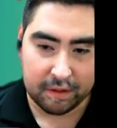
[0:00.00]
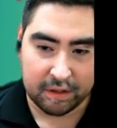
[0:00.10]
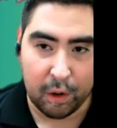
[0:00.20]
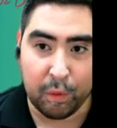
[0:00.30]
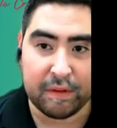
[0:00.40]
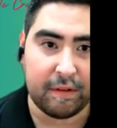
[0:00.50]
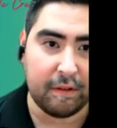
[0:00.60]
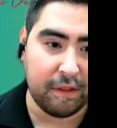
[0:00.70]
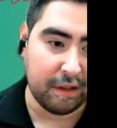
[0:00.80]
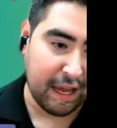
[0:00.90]
you go
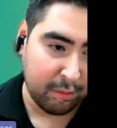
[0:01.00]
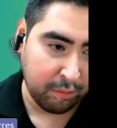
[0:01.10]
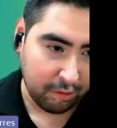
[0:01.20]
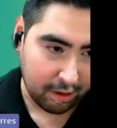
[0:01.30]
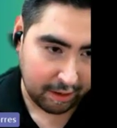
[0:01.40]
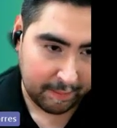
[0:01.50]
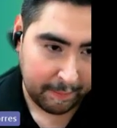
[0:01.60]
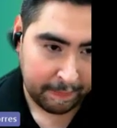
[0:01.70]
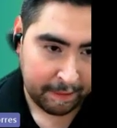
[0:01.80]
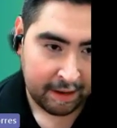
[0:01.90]
into the
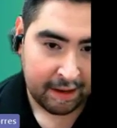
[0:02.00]
library,